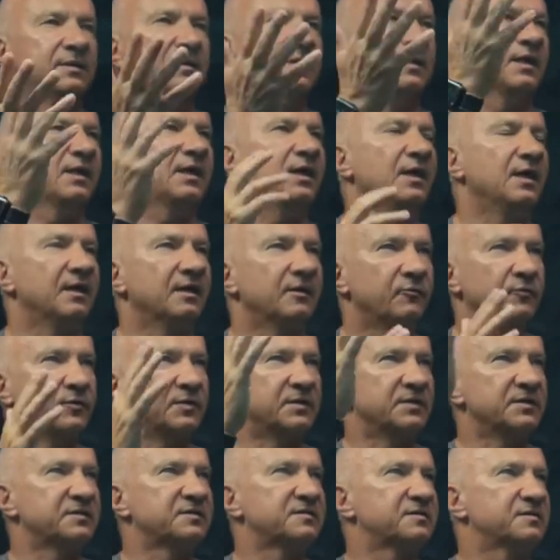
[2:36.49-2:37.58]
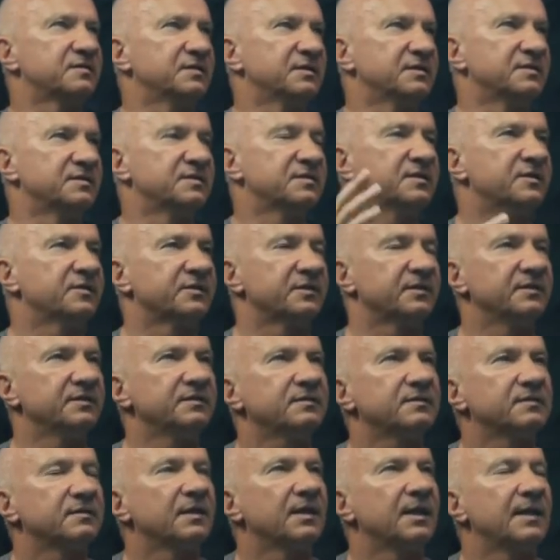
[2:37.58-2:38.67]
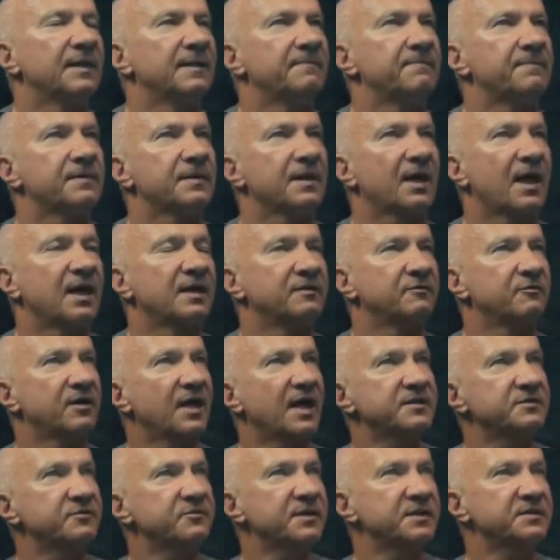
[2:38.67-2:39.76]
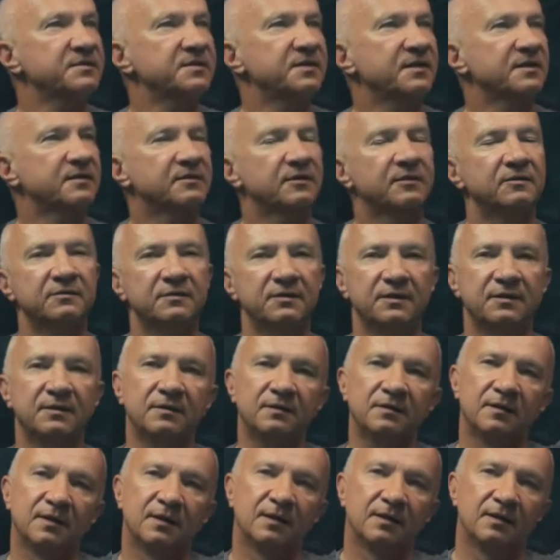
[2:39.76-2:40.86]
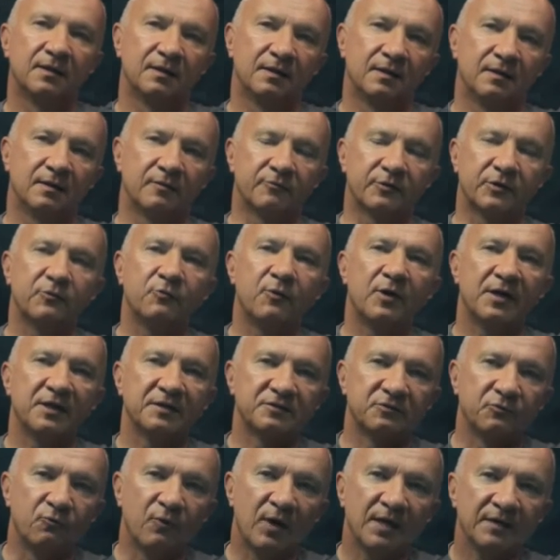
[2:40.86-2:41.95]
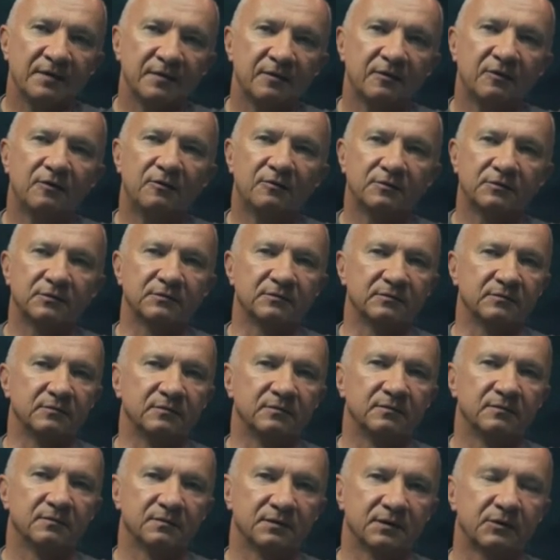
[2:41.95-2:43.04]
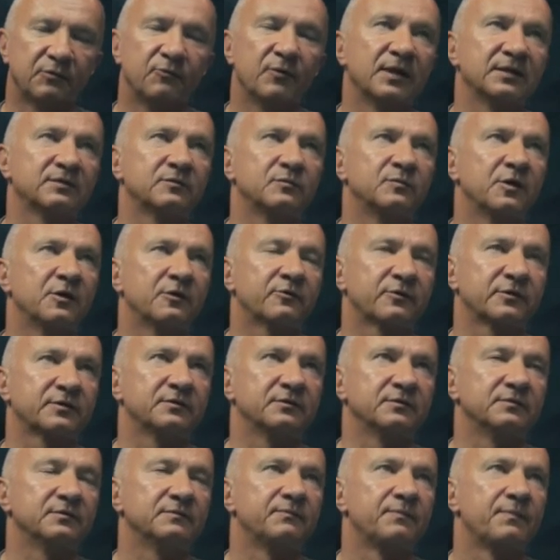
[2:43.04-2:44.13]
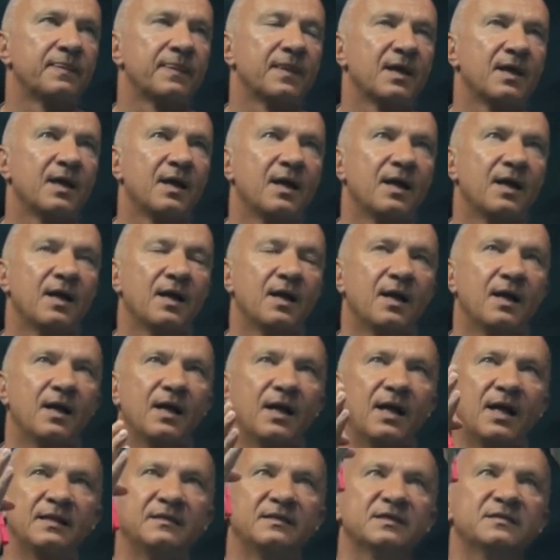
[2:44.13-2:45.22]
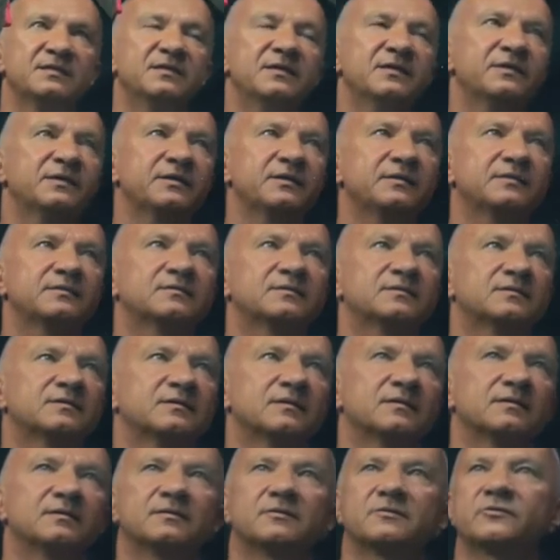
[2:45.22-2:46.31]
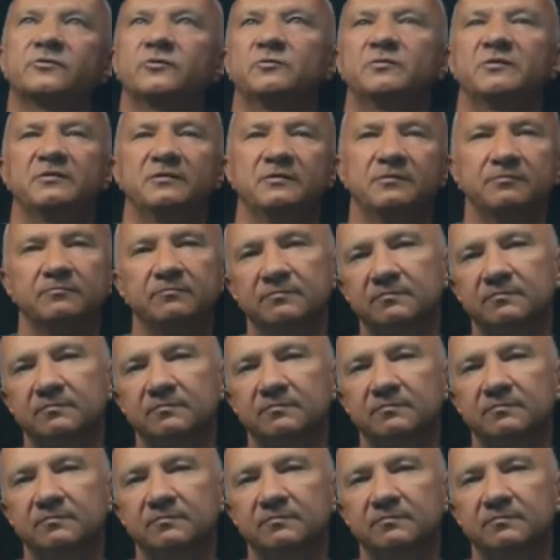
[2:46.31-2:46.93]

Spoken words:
here with this circuit, and as you can see, it only requires one call to the quantum oracle. And the circuit should be